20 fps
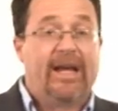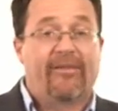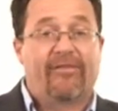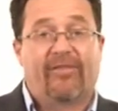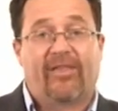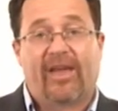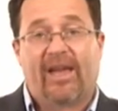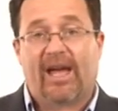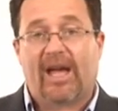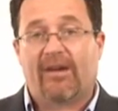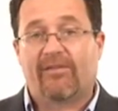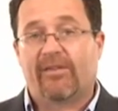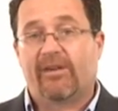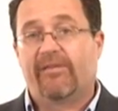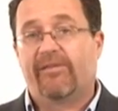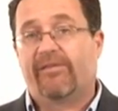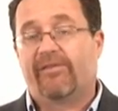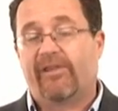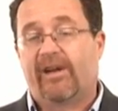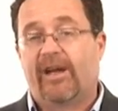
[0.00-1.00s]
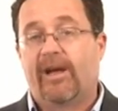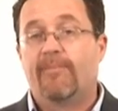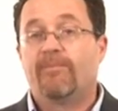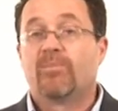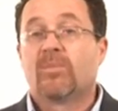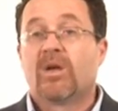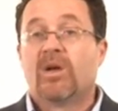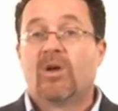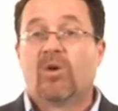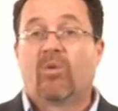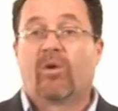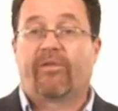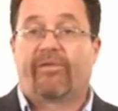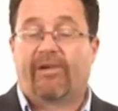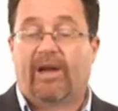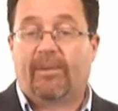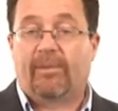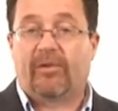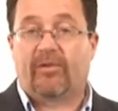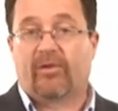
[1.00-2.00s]
If they have an event where
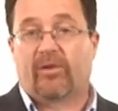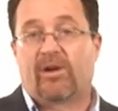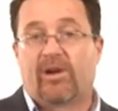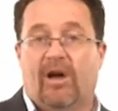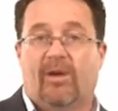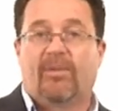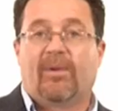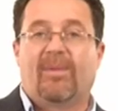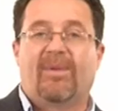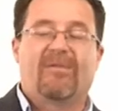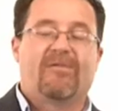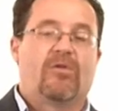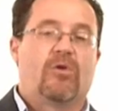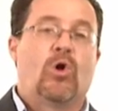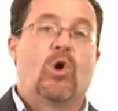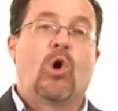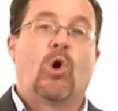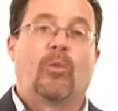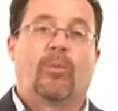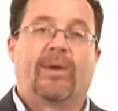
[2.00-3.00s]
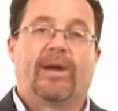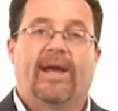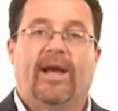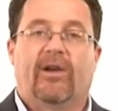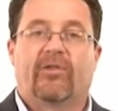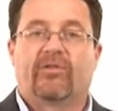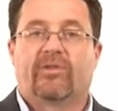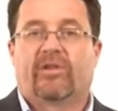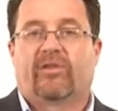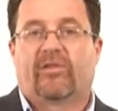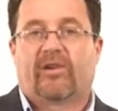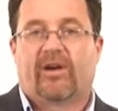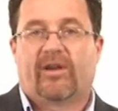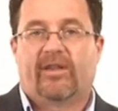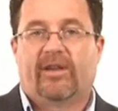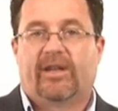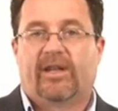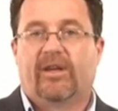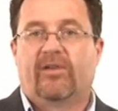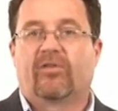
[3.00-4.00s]
families are coming, maybe an open house on a
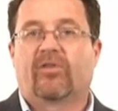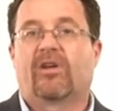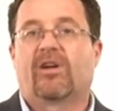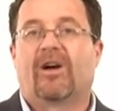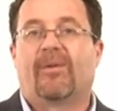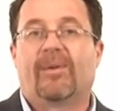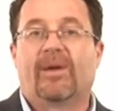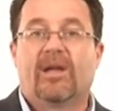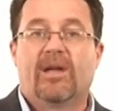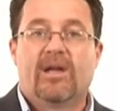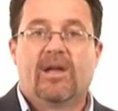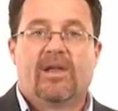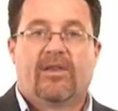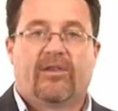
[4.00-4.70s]
Saturday, the kids are coming,